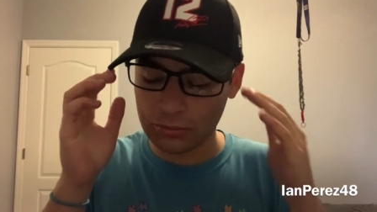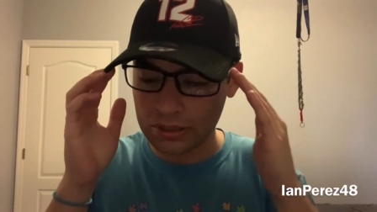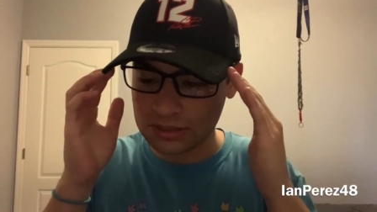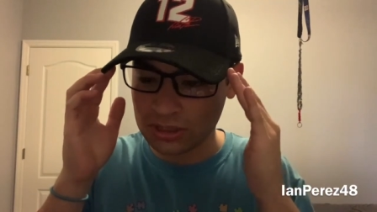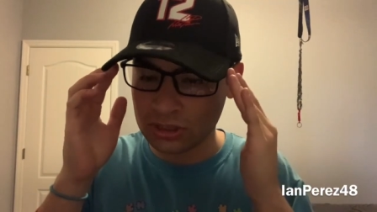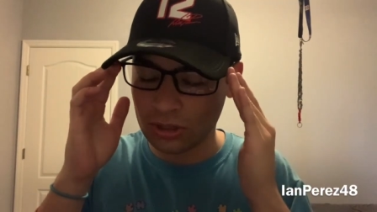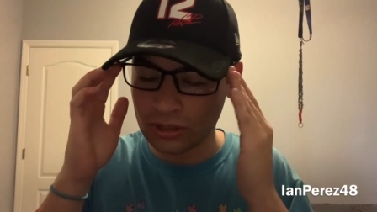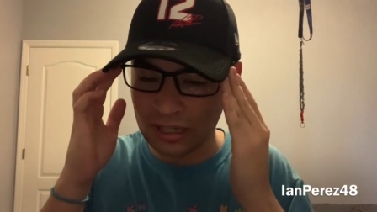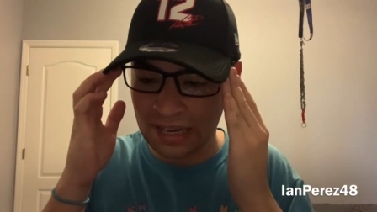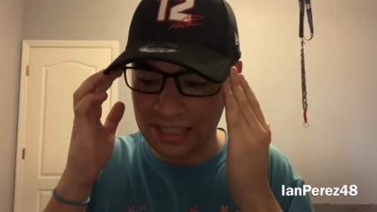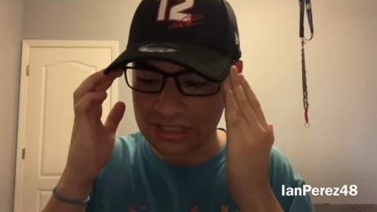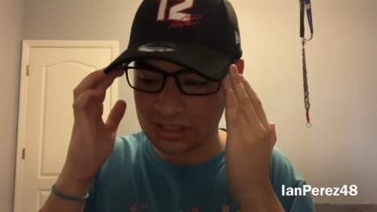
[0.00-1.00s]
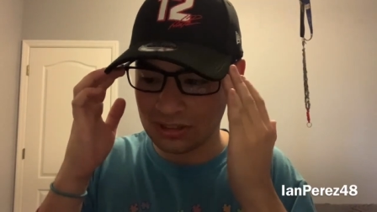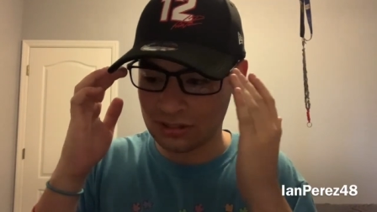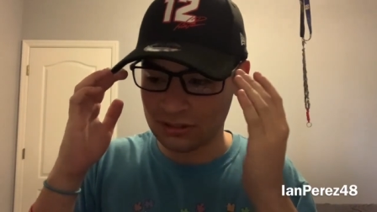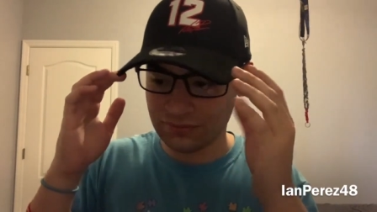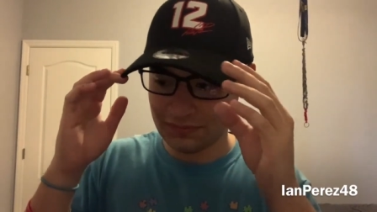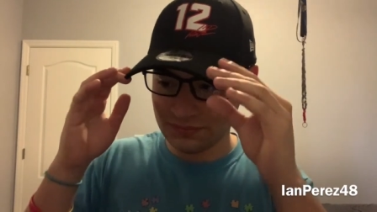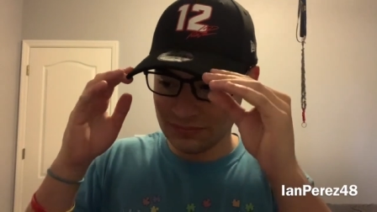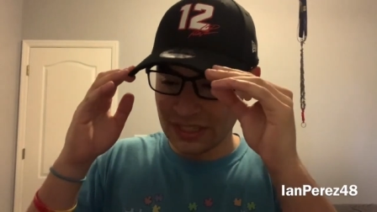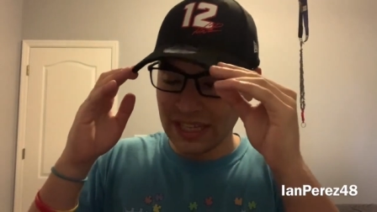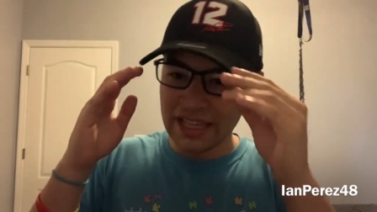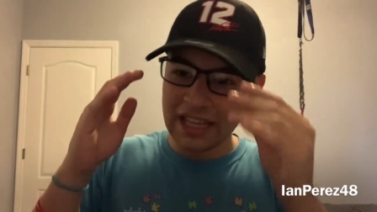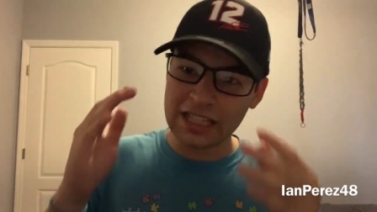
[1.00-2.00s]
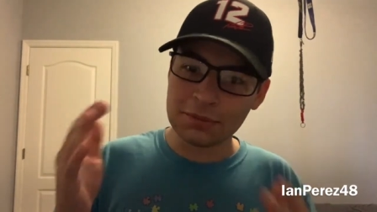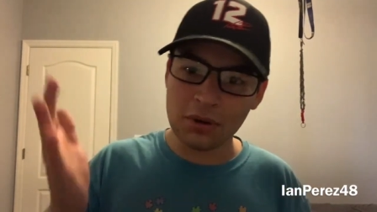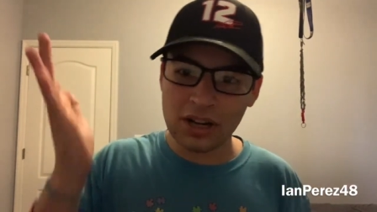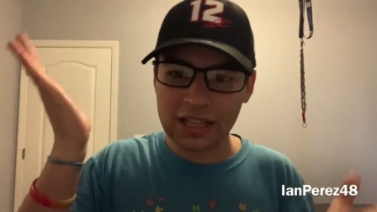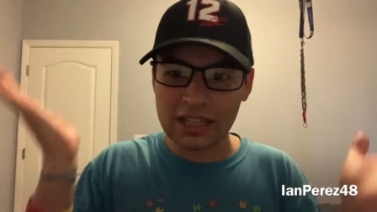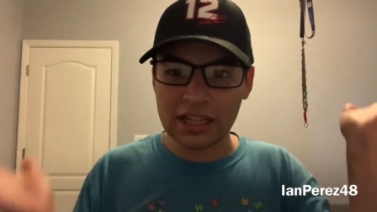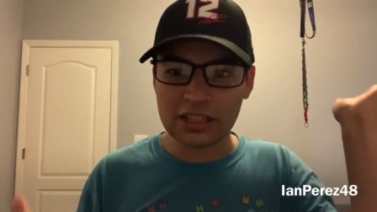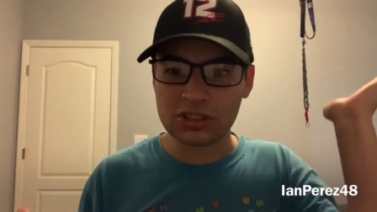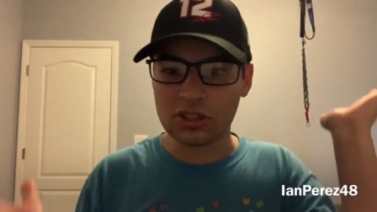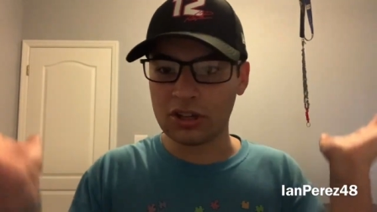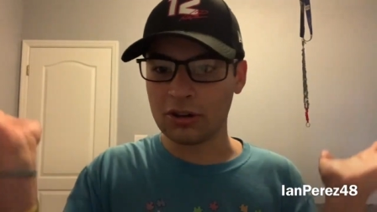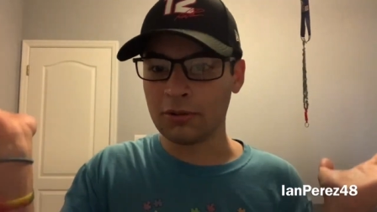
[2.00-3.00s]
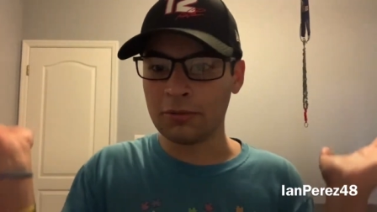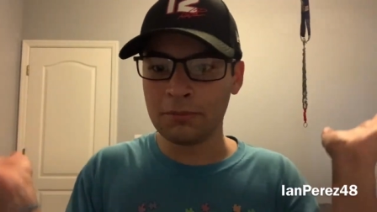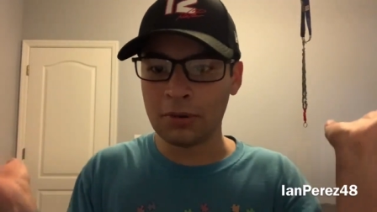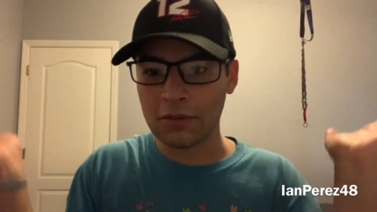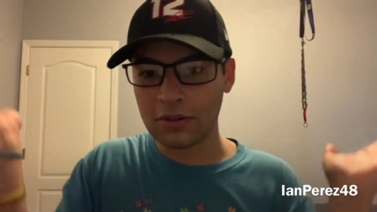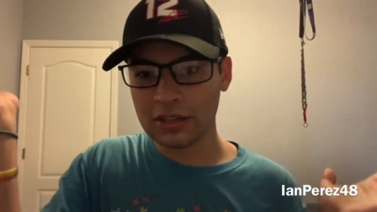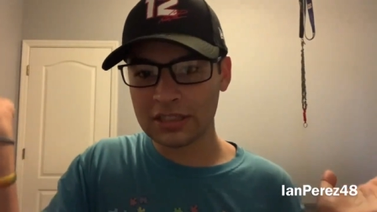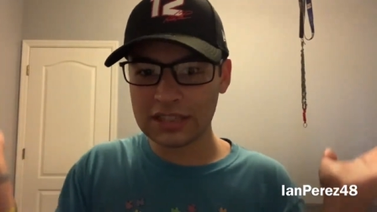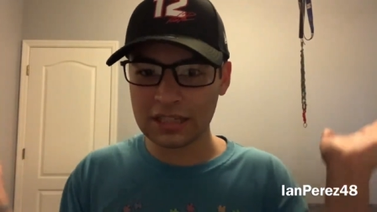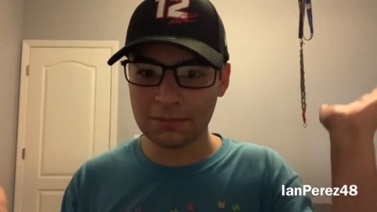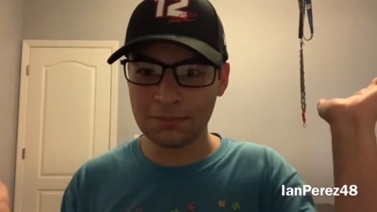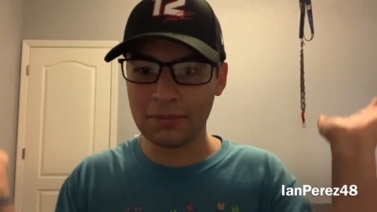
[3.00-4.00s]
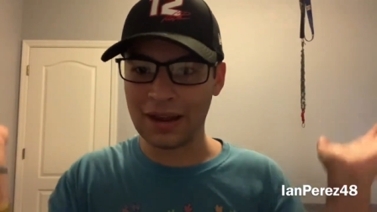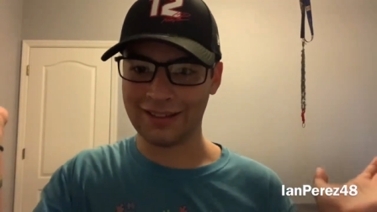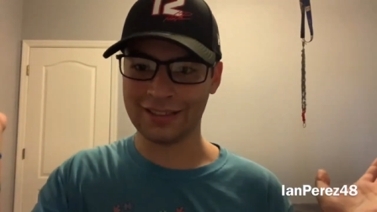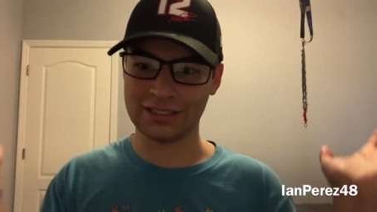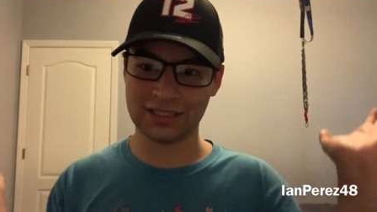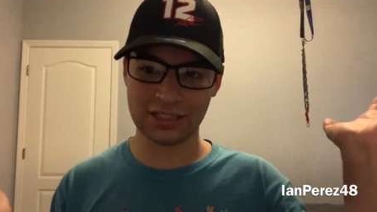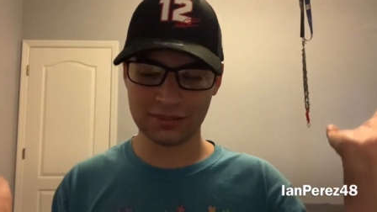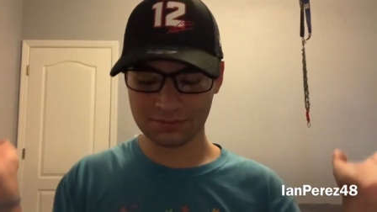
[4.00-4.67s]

race in dirt in NASCAR? It's more like a yes or no. It's like balanced.